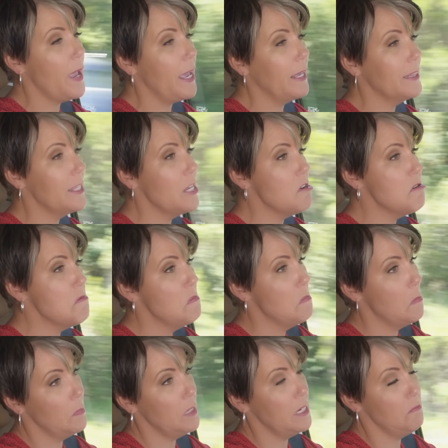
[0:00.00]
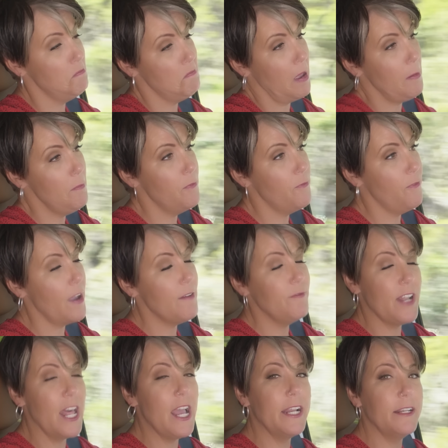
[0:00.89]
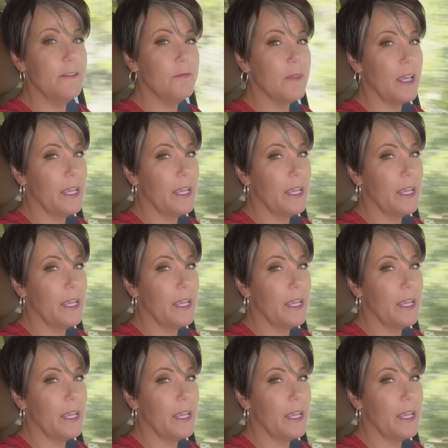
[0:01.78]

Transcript: back there, I mean, I'm 5'9",